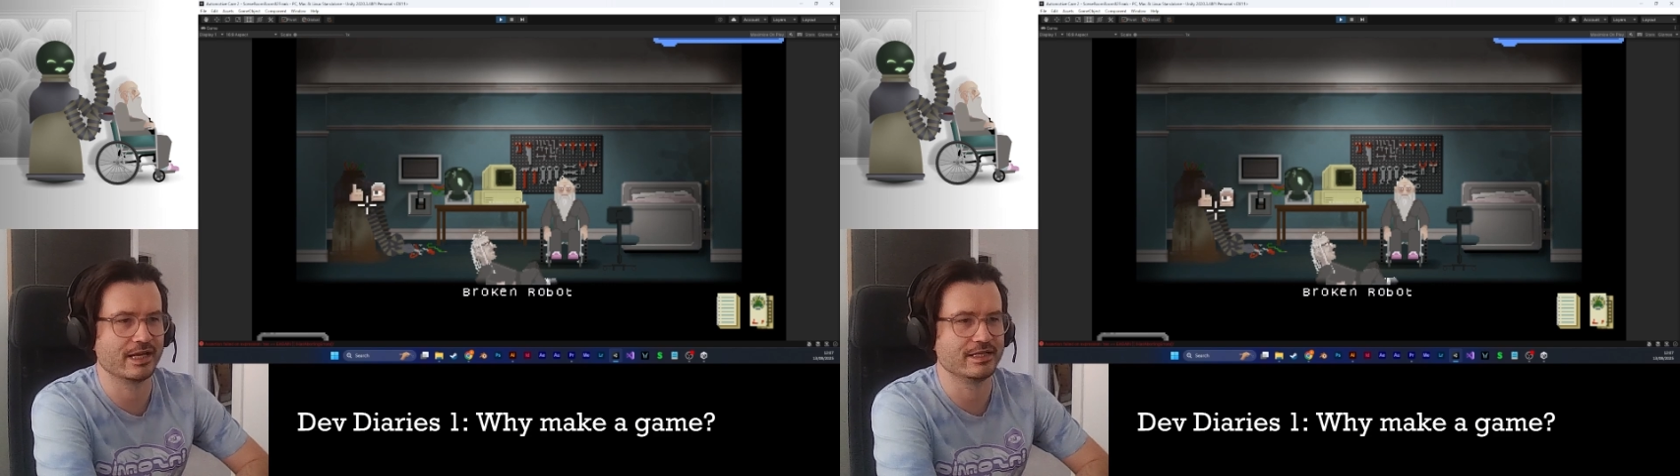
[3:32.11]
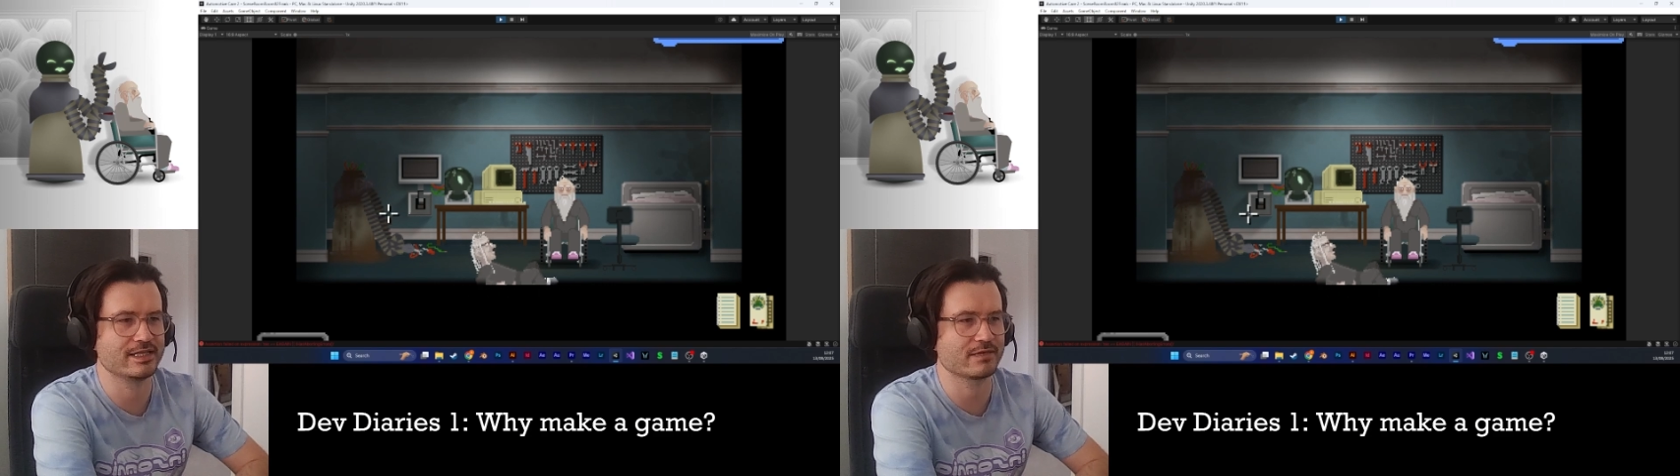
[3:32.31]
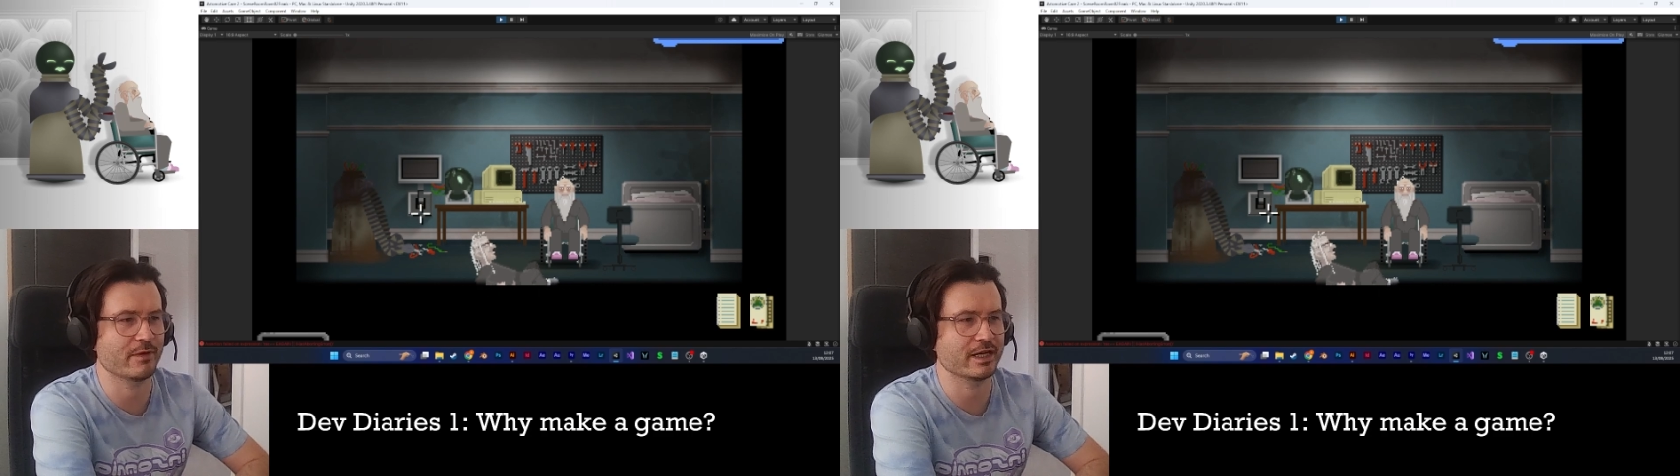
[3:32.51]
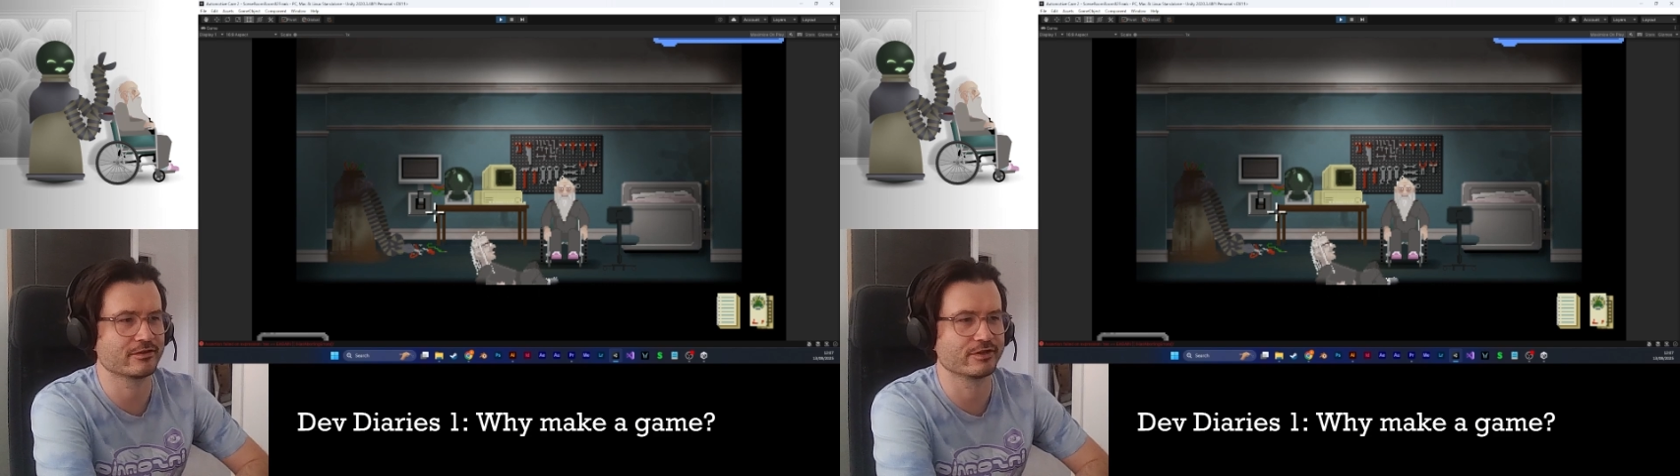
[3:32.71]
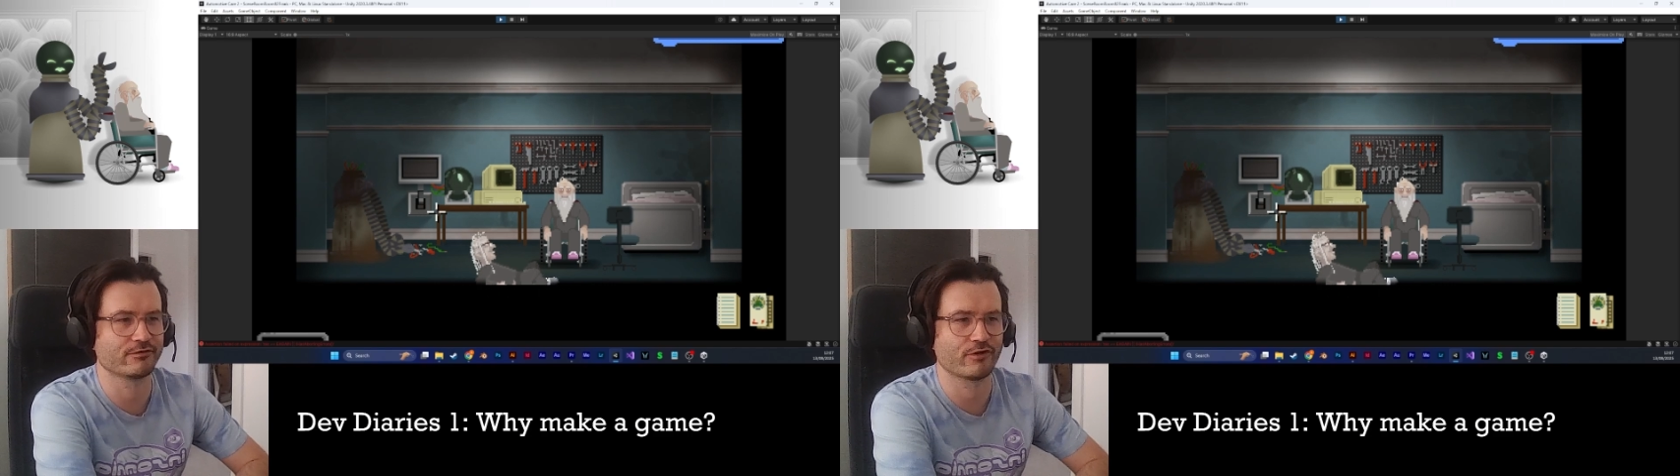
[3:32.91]
and
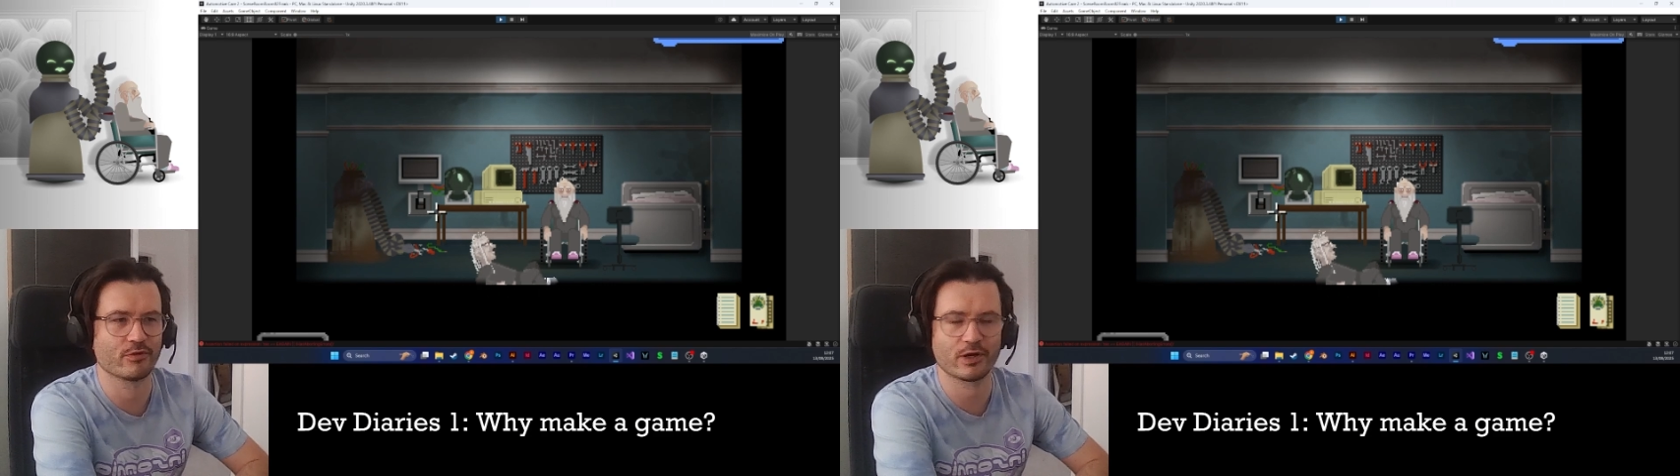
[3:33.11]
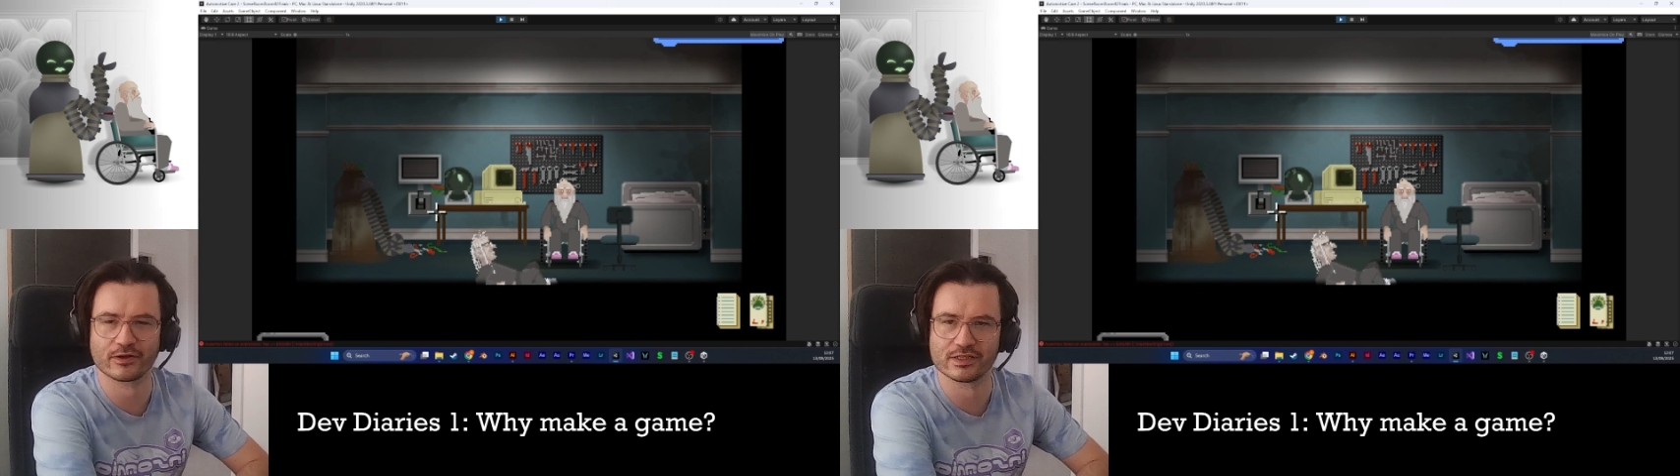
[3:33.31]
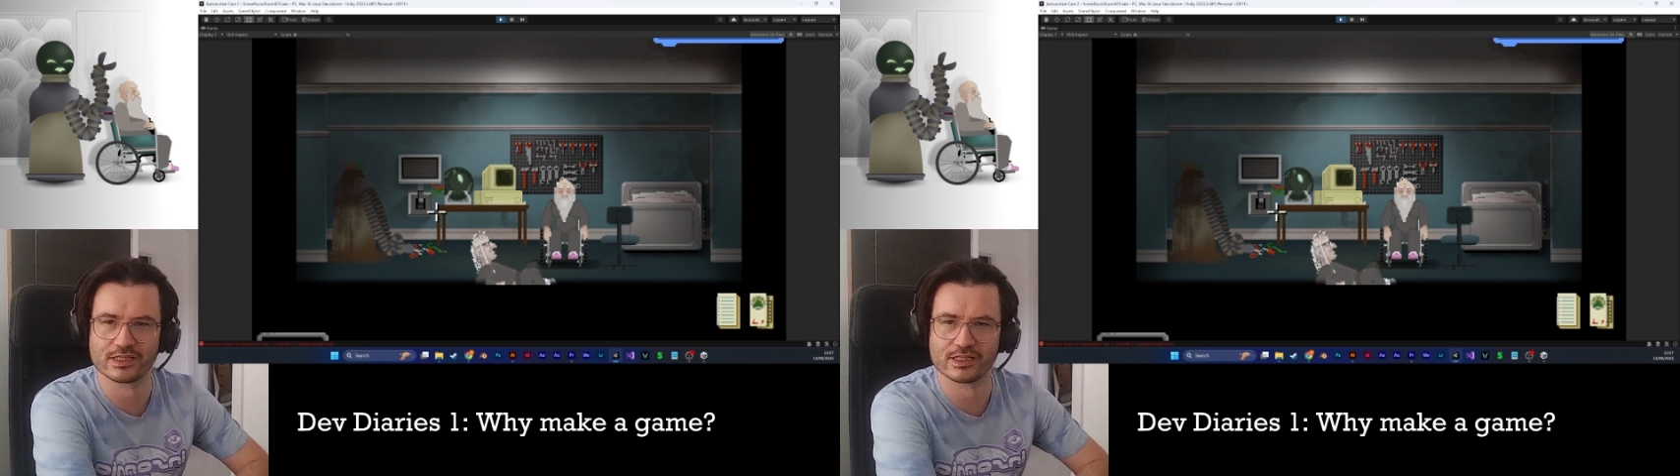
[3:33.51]
dismantled a robot because